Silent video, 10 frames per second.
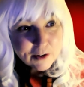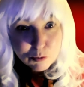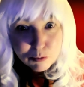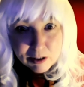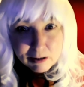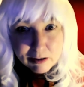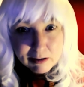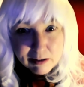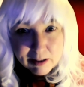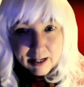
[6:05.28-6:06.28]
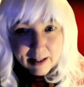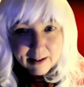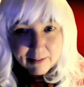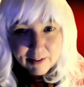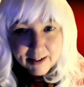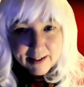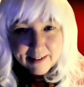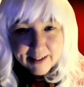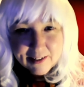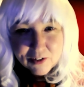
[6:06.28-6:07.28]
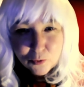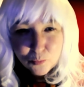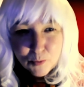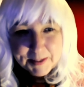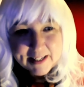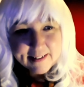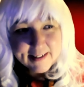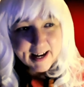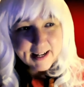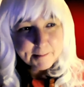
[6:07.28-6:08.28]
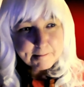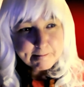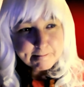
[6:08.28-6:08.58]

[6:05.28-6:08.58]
all girls together for International Women's Day.